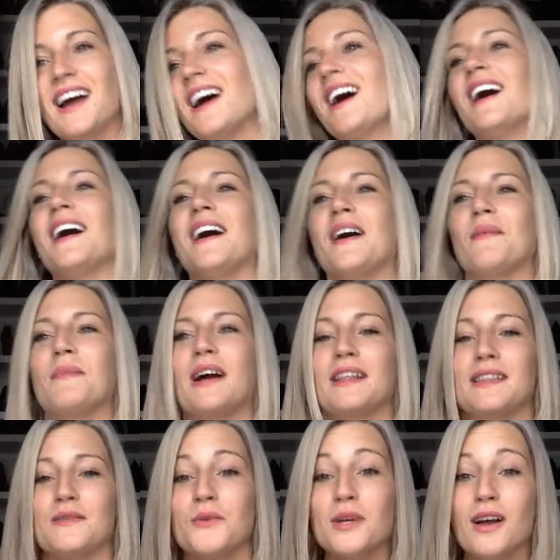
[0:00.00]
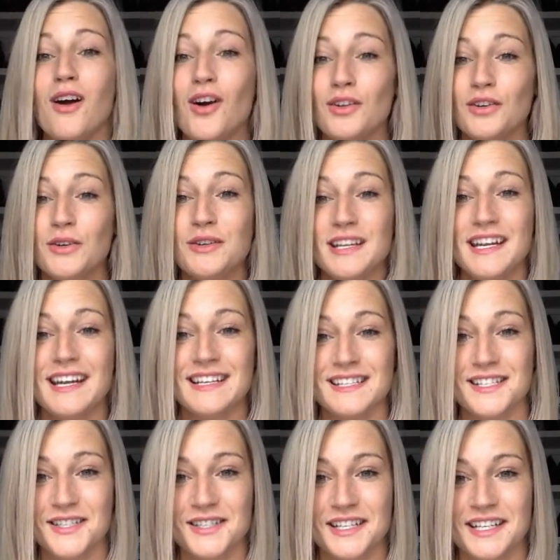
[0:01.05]
I think we all know the
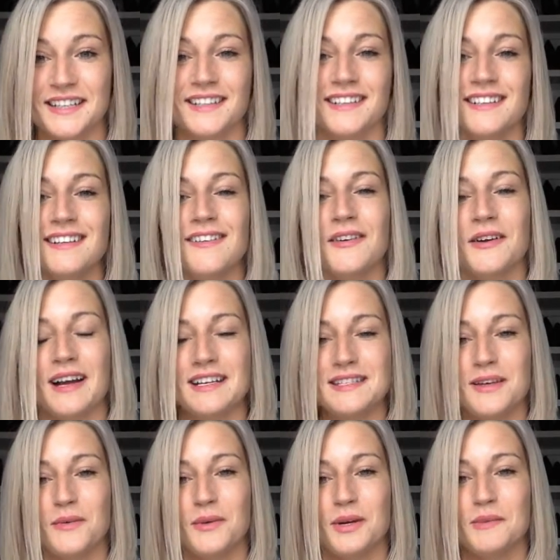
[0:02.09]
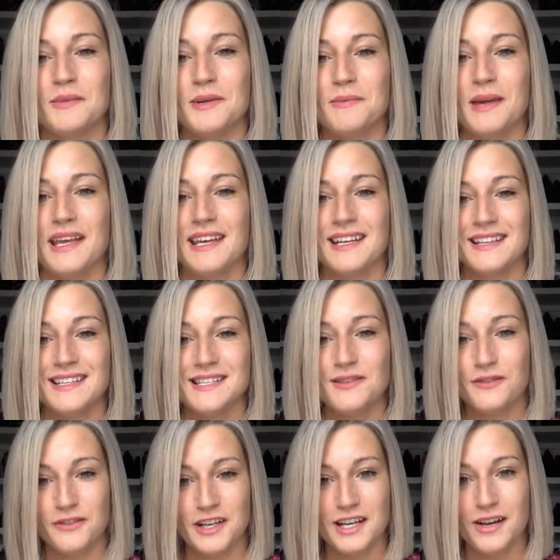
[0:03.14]
answer here, or else I wouldn't be making this
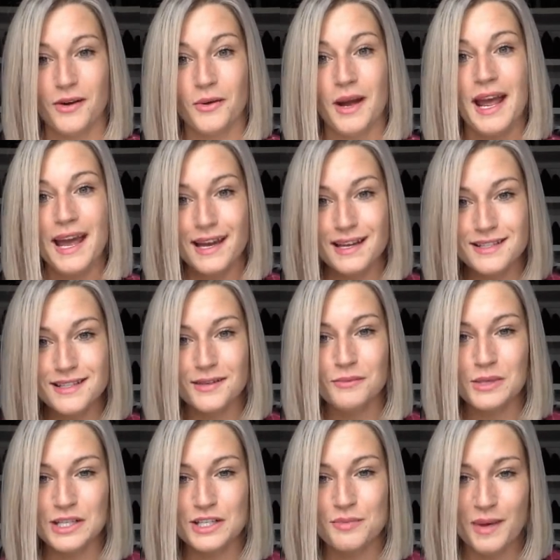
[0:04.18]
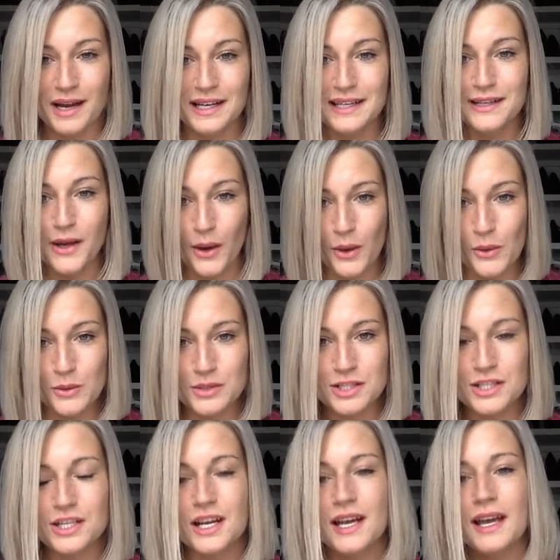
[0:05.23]
video as a Beachbody
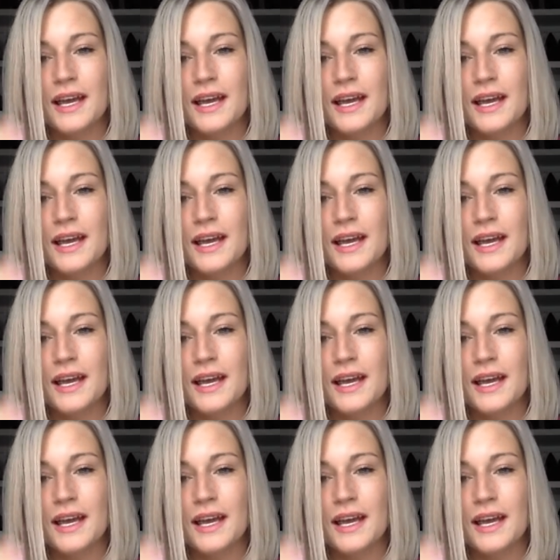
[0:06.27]
coach.